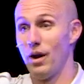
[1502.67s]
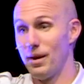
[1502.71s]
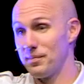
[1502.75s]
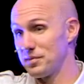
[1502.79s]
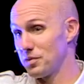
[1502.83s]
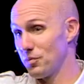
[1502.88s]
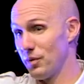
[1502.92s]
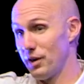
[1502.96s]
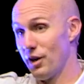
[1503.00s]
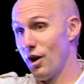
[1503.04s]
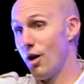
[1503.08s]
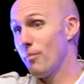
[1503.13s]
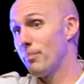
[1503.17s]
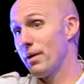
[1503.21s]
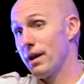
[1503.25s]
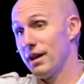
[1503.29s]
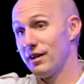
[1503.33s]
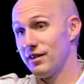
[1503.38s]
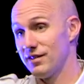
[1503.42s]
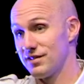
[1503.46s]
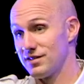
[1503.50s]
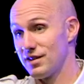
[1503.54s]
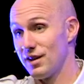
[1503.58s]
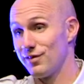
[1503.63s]
wipes away all
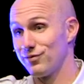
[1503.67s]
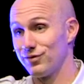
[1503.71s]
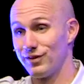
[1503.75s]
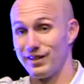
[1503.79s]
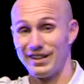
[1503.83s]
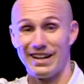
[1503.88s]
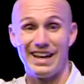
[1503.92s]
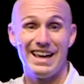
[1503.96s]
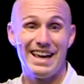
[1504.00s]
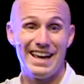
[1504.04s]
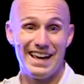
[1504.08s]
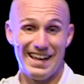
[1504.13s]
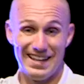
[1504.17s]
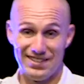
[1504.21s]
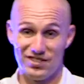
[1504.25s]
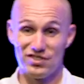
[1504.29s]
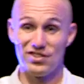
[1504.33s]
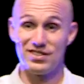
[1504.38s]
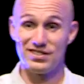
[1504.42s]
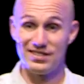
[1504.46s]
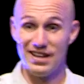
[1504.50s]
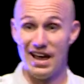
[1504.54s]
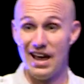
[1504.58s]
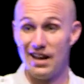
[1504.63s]
pain and suffering. It's
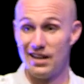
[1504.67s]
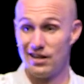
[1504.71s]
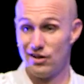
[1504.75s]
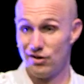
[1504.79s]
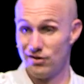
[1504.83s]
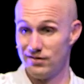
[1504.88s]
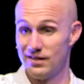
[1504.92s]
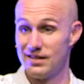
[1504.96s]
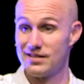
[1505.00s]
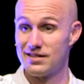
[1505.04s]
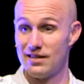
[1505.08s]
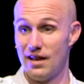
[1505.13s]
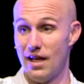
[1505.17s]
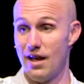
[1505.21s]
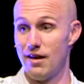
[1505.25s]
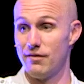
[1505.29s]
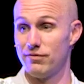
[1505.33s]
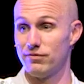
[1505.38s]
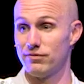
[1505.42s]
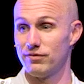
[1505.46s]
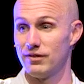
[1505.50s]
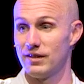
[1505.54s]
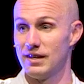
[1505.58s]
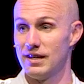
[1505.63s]
just not here in this
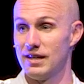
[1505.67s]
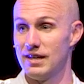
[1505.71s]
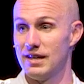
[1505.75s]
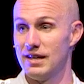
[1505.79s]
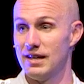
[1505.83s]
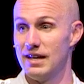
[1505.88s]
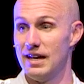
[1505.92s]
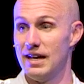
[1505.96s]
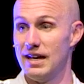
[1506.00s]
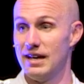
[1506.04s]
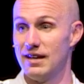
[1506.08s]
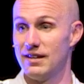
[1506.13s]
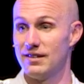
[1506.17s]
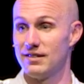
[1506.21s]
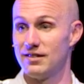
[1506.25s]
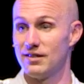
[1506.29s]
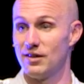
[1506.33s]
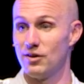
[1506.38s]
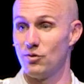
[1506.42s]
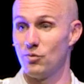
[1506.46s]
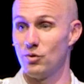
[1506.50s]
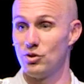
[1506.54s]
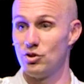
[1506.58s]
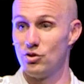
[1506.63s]
life. And
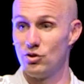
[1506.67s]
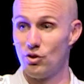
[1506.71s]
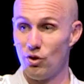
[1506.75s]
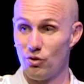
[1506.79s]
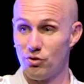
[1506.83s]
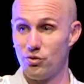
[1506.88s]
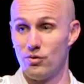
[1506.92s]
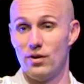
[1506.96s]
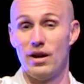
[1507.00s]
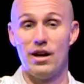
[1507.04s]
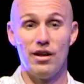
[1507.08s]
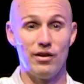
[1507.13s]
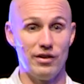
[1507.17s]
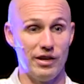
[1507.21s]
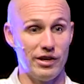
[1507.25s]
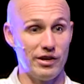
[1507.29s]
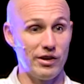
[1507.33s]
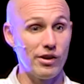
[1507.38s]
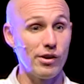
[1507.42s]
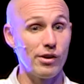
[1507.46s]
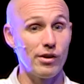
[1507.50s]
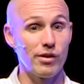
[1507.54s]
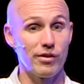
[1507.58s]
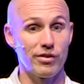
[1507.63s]
when you go through hell on
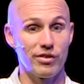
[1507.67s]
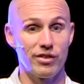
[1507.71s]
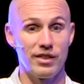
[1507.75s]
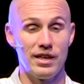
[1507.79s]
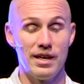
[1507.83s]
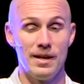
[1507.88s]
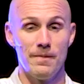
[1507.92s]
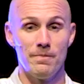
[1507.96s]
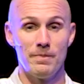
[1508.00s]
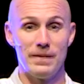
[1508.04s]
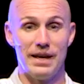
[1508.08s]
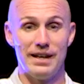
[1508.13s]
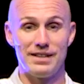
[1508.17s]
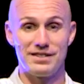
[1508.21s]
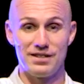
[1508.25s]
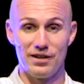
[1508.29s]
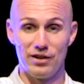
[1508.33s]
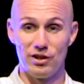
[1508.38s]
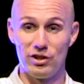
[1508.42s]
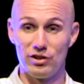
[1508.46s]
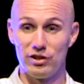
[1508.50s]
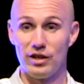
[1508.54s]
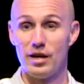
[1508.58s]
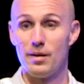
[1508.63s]
earth, it's
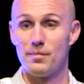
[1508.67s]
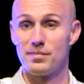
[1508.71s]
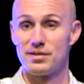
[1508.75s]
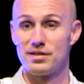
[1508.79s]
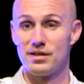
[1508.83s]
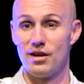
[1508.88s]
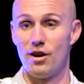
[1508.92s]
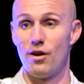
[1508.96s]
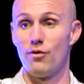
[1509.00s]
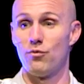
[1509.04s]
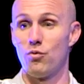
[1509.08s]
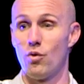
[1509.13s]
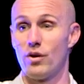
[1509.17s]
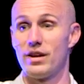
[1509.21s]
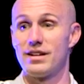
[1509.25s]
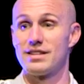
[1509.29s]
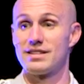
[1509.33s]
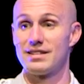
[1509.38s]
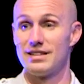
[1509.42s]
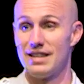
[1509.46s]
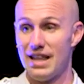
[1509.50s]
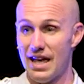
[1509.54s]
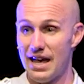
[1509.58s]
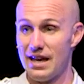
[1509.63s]
a glimpse of what
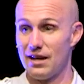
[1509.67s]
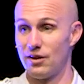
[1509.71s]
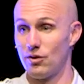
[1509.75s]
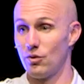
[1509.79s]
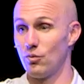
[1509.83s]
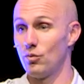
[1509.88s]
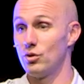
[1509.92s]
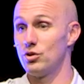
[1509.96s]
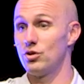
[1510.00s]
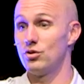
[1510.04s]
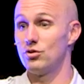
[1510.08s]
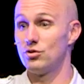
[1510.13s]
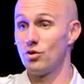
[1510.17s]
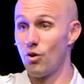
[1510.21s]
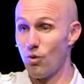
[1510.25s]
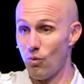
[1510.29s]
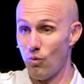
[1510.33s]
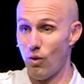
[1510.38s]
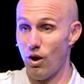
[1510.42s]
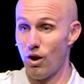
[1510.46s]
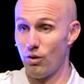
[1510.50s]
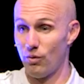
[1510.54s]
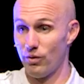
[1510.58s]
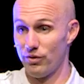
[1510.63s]
it's like when you
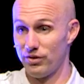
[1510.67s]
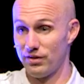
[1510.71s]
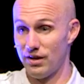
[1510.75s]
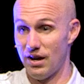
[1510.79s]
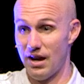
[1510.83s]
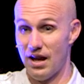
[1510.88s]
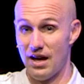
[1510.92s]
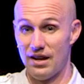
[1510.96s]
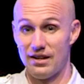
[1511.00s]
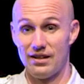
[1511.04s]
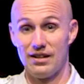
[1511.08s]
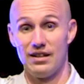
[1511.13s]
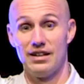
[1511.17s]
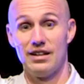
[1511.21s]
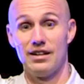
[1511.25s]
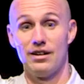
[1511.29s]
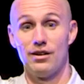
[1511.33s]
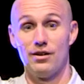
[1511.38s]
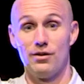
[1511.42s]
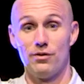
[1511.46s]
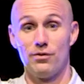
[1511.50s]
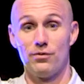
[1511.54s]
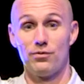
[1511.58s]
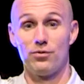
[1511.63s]
don't walk with God
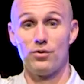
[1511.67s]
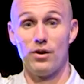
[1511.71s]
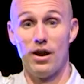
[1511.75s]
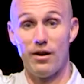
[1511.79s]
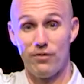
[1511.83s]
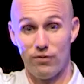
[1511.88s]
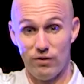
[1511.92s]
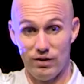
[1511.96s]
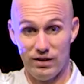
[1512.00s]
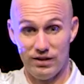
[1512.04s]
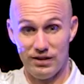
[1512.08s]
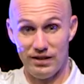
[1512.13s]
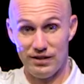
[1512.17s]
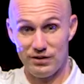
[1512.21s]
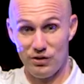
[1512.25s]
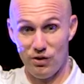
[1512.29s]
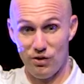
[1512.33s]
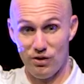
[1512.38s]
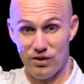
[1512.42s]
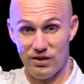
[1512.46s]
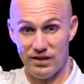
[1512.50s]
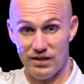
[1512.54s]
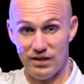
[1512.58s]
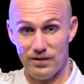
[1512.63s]
forever in
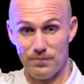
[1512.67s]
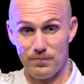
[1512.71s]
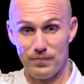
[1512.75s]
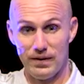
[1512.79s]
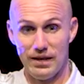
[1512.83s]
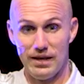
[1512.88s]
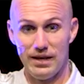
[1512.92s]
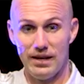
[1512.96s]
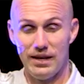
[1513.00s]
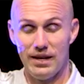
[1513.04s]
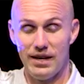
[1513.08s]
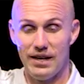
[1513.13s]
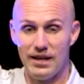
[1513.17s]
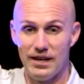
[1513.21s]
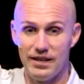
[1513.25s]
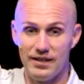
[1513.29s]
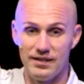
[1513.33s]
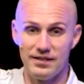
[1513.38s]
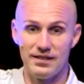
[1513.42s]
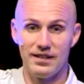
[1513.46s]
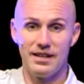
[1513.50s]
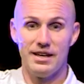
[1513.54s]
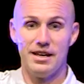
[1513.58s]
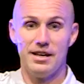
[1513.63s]
eternity.
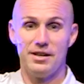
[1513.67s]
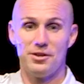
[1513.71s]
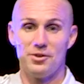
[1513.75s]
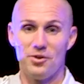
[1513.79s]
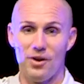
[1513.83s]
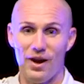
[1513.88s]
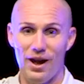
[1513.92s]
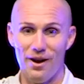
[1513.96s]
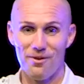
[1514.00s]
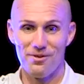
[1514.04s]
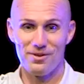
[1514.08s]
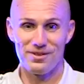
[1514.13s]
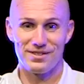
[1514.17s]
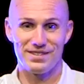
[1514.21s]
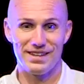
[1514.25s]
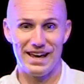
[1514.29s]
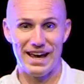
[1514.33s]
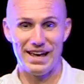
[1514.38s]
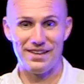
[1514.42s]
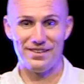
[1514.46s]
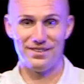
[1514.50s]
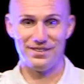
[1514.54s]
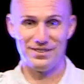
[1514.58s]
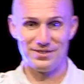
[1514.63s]
And, you know, I was
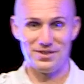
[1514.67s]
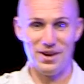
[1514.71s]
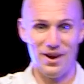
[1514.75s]
at the